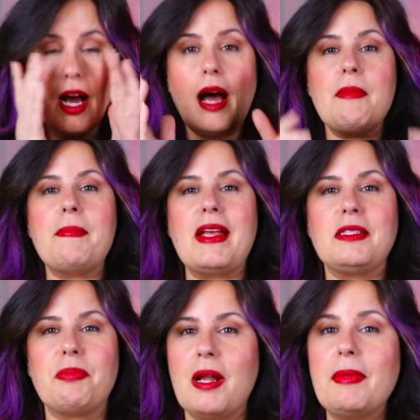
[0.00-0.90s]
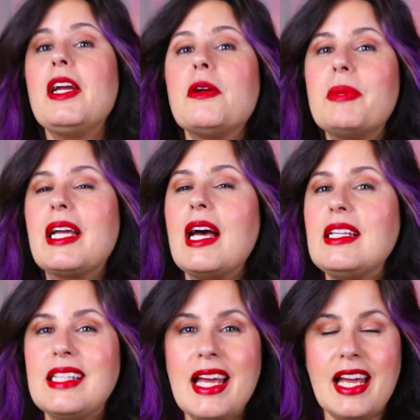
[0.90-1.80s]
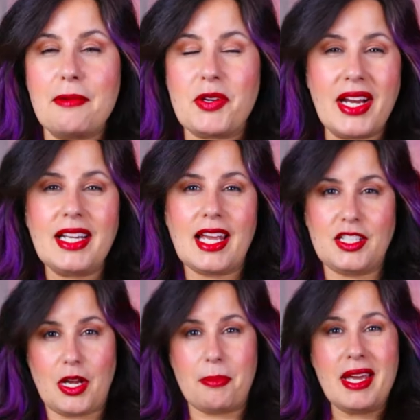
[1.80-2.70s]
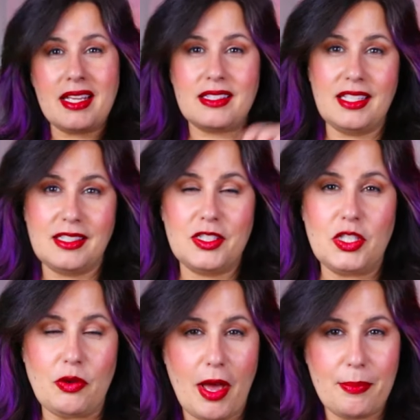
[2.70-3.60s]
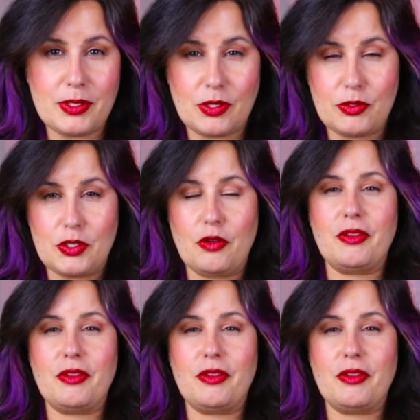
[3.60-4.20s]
I'm a mess, but I'm here because I'm trying to catch up season 2, episode 2